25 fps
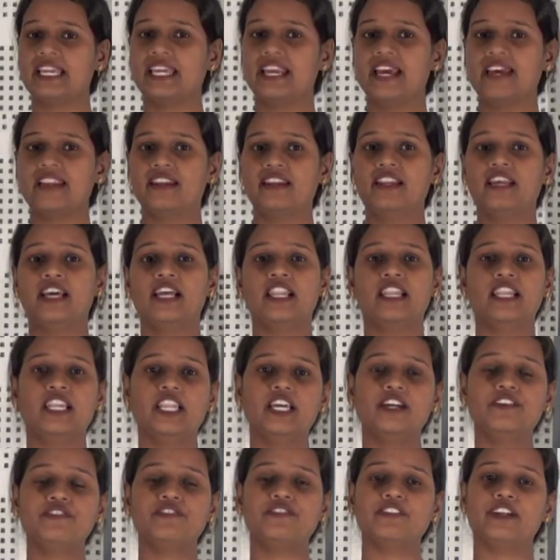can
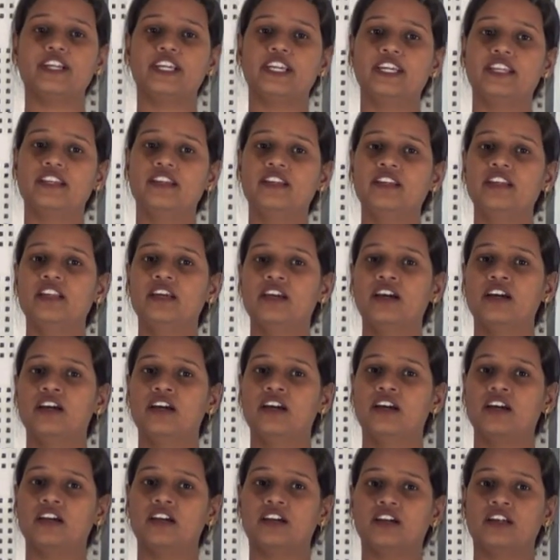live in
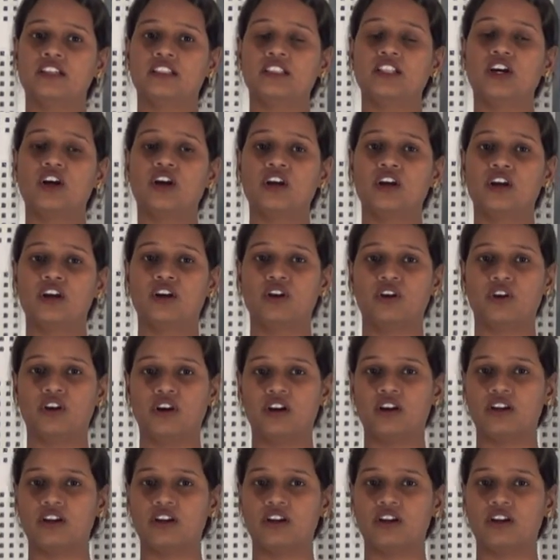the